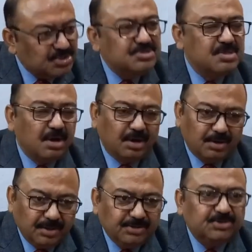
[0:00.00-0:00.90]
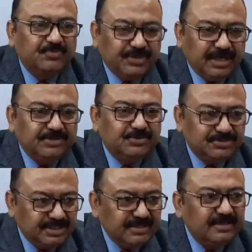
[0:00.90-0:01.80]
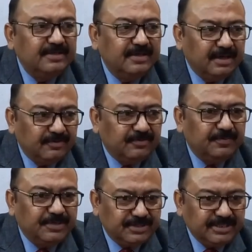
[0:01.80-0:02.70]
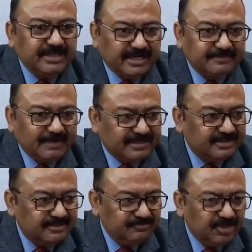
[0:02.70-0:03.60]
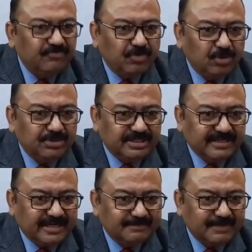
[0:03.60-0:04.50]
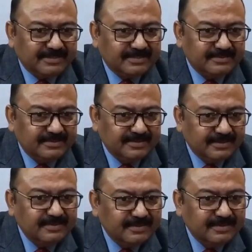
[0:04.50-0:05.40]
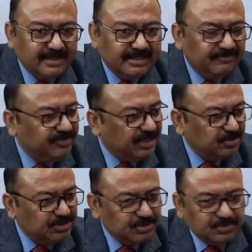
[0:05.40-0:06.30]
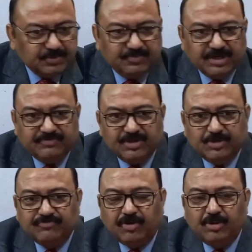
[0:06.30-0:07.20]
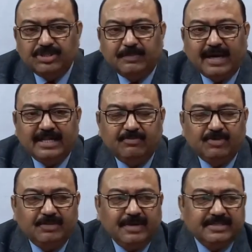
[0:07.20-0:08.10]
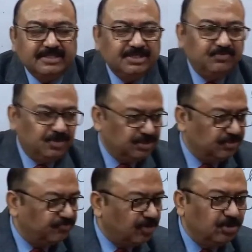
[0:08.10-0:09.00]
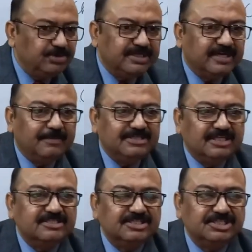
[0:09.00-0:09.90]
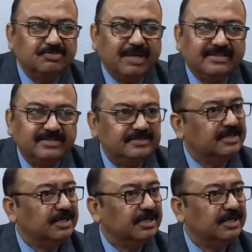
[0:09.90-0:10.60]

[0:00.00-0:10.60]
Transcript: No. So we are using the direct method. We are following the direct method. And we are not following the bilingual method. We are not following the grammar translation method.